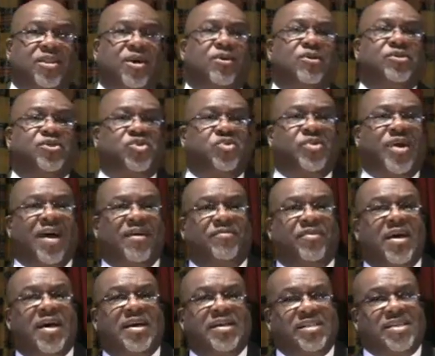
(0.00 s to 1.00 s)
those who
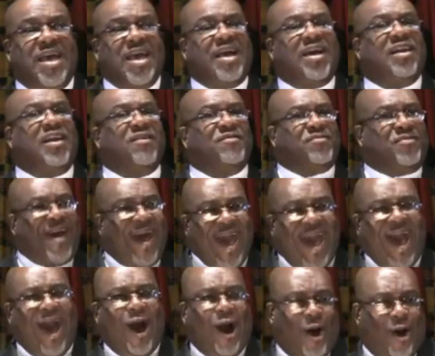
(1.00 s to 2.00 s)
have taken a
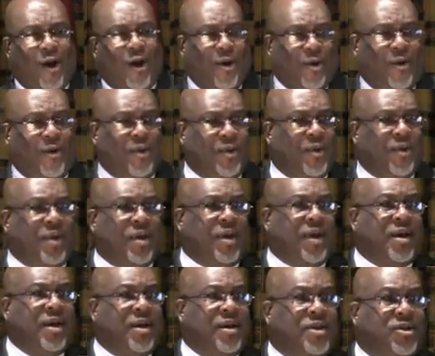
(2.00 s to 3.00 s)
vow
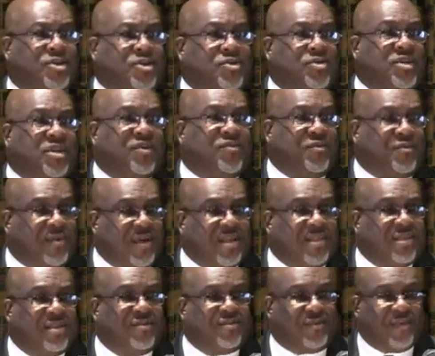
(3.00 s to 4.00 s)
to
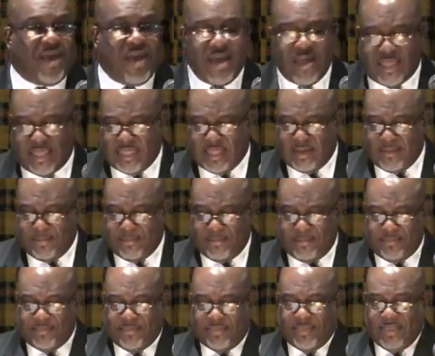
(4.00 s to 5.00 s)
defend the faith,
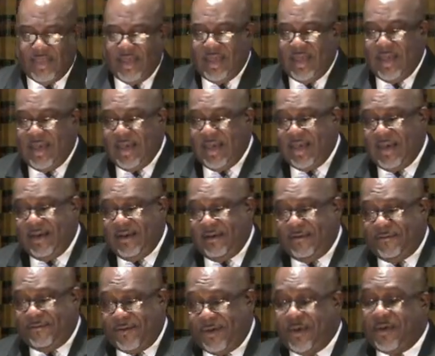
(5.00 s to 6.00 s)

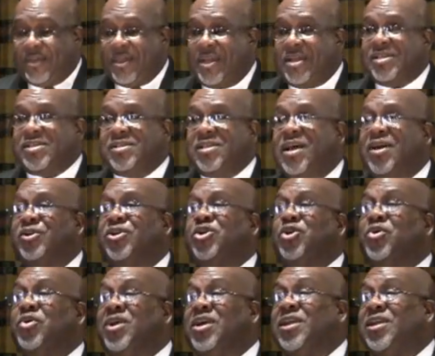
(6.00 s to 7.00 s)
feel that it's their
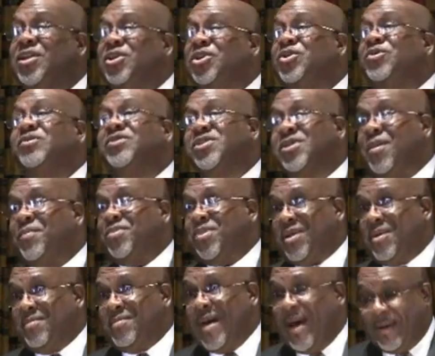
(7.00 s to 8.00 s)
duty to do
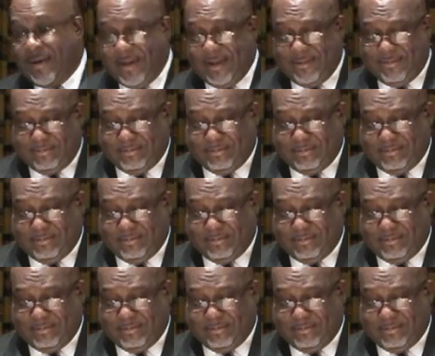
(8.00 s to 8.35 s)
something about it.